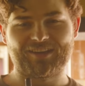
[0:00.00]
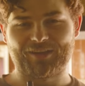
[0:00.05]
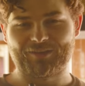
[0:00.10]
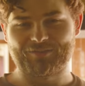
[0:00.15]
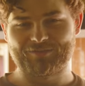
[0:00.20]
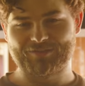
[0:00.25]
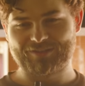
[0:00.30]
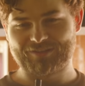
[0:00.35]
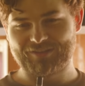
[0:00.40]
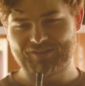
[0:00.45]

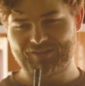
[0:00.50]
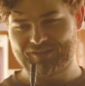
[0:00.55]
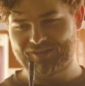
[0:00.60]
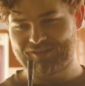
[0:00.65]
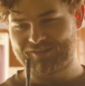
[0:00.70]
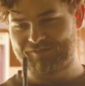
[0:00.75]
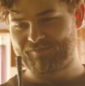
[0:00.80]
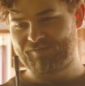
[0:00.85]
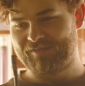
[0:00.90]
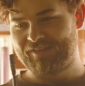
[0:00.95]
have a
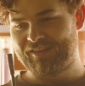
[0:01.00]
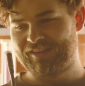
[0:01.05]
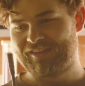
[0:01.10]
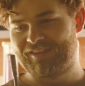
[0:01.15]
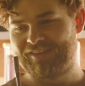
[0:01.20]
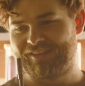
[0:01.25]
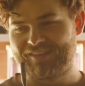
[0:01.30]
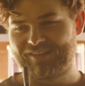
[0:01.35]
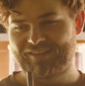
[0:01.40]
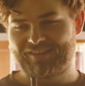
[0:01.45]
studio.
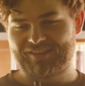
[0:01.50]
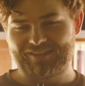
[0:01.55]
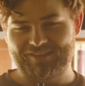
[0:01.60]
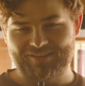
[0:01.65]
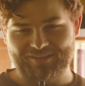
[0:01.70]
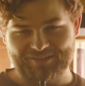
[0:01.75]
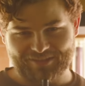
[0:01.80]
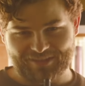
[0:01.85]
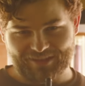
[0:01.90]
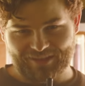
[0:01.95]

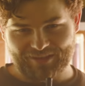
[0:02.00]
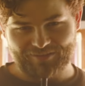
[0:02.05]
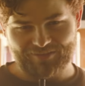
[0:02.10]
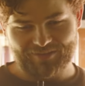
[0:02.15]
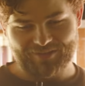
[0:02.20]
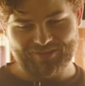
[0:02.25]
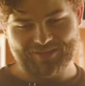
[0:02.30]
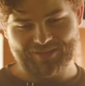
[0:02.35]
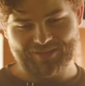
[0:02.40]
Thank you for your